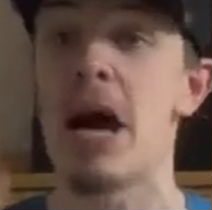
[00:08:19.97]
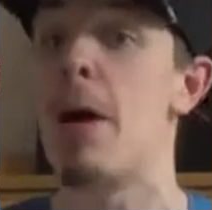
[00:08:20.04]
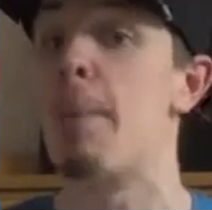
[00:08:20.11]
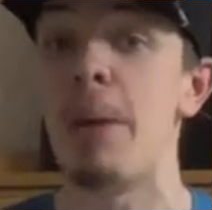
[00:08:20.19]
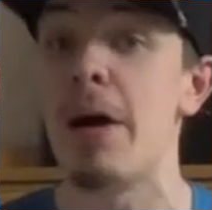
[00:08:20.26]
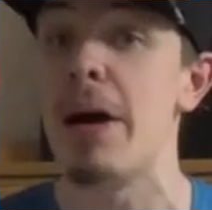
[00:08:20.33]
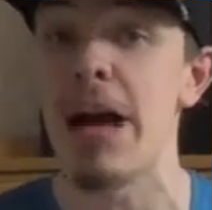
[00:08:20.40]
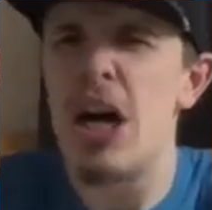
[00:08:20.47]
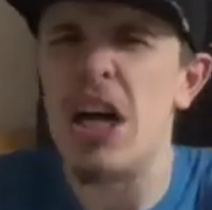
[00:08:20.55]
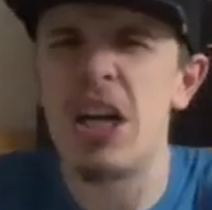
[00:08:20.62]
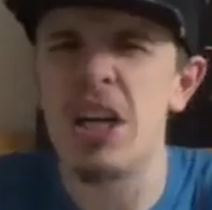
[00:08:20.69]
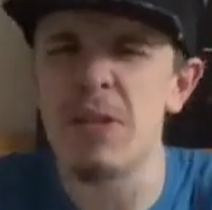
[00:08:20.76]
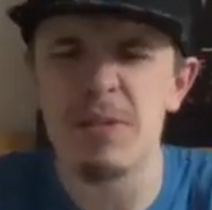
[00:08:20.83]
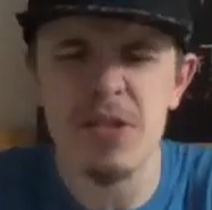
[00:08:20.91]

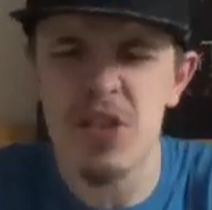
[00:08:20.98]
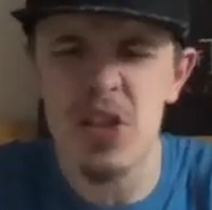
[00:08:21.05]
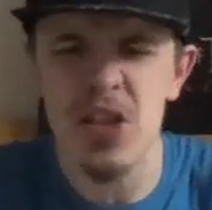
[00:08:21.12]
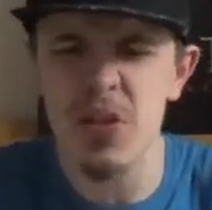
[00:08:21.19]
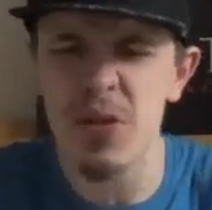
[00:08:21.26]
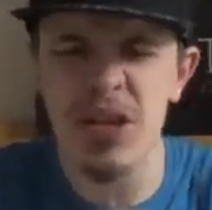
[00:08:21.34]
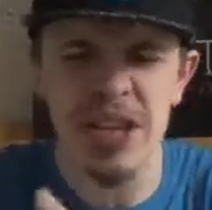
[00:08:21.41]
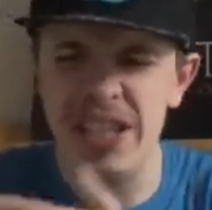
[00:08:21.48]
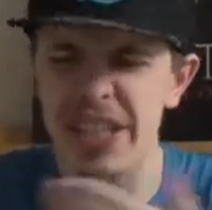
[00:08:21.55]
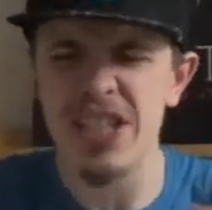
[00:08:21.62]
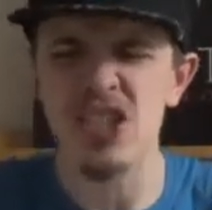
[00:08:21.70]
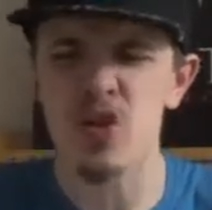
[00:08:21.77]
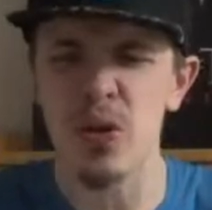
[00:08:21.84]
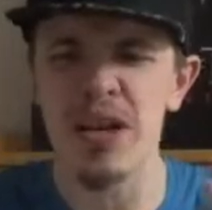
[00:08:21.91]
Apocalypse is also in it, and
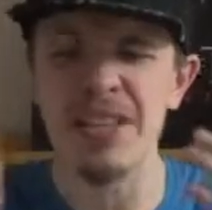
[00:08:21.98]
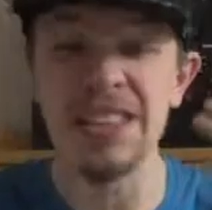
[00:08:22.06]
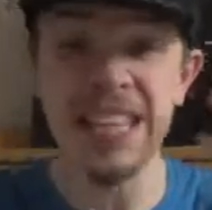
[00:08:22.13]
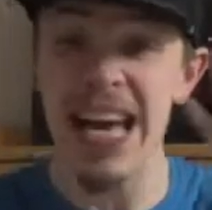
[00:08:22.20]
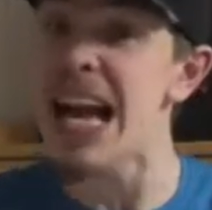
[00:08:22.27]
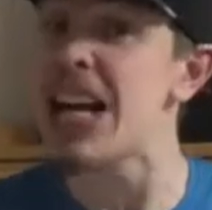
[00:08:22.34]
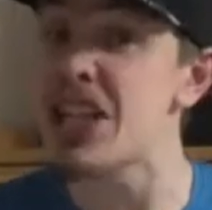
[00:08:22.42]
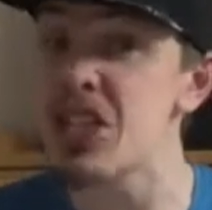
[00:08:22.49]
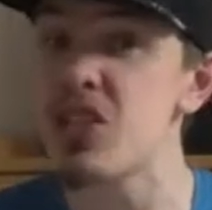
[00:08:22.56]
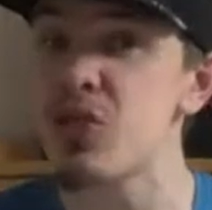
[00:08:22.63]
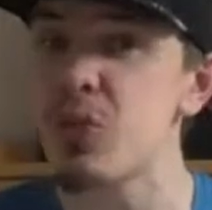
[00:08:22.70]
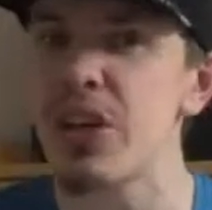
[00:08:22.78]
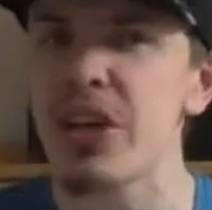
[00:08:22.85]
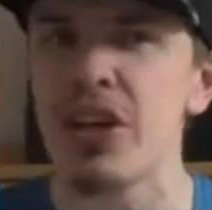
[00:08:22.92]
he's great. The action's
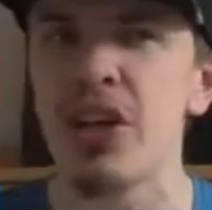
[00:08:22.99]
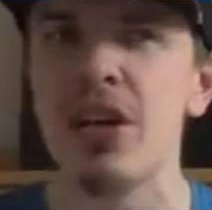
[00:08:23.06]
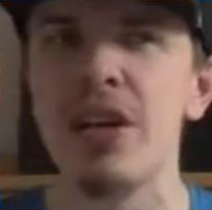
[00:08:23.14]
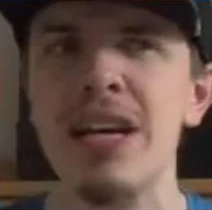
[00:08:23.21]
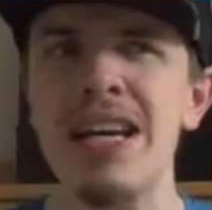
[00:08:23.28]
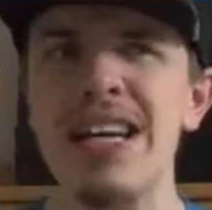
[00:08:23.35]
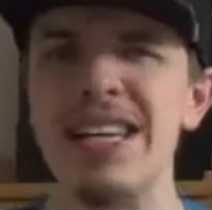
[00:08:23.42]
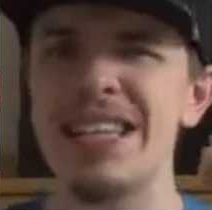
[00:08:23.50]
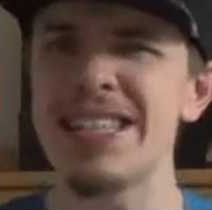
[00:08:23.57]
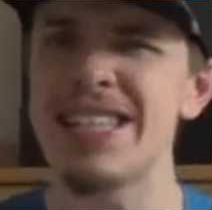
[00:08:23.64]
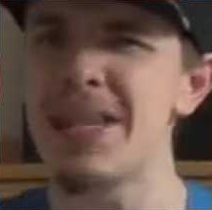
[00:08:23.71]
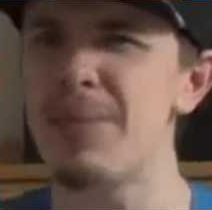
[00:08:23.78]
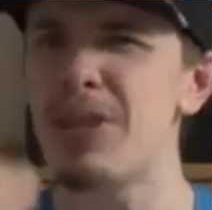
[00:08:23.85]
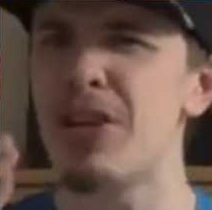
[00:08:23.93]
really good. It does
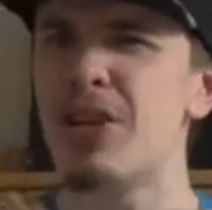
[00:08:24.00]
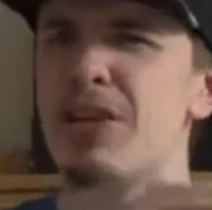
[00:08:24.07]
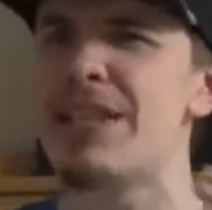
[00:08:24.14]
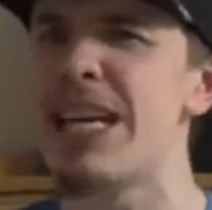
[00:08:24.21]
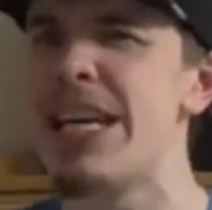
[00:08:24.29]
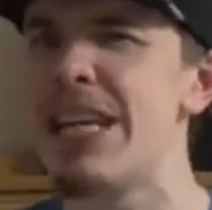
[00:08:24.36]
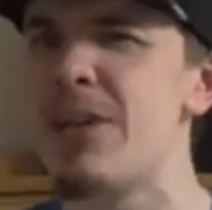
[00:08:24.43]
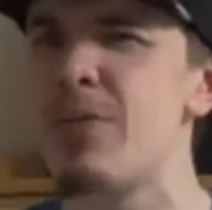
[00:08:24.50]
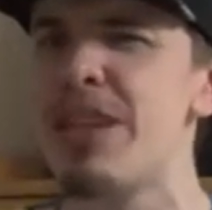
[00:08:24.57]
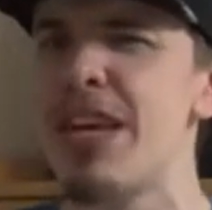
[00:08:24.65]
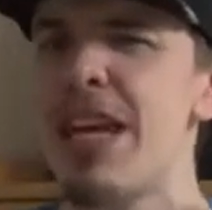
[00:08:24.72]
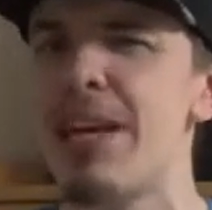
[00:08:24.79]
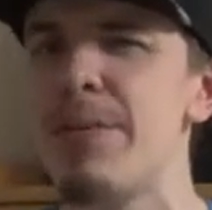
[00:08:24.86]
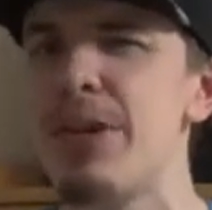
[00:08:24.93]
seem a little dated with
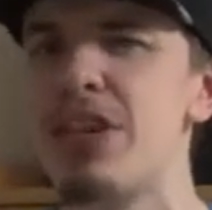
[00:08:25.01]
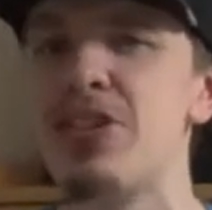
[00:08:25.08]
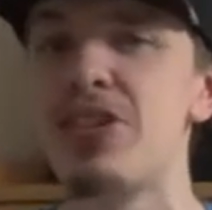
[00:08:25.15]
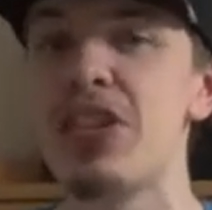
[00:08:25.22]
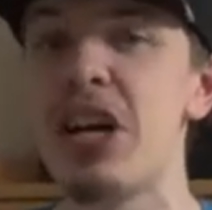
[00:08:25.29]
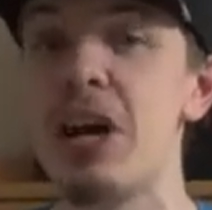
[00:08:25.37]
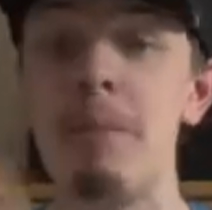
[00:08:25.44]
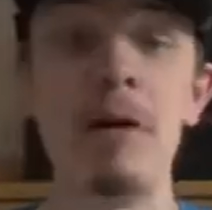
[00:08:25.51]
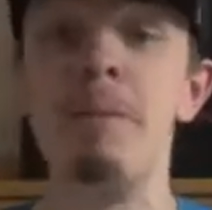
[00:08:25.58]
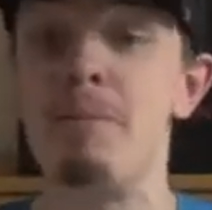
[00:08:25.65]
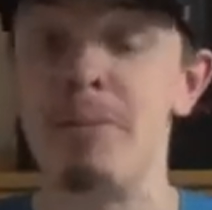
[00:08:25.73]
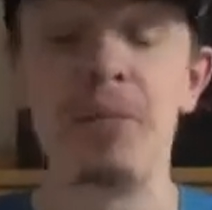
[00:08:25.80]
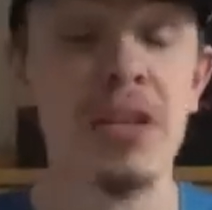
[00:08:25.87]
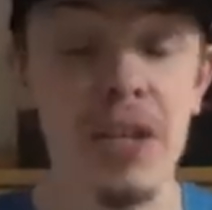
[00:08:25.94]
the animation style, but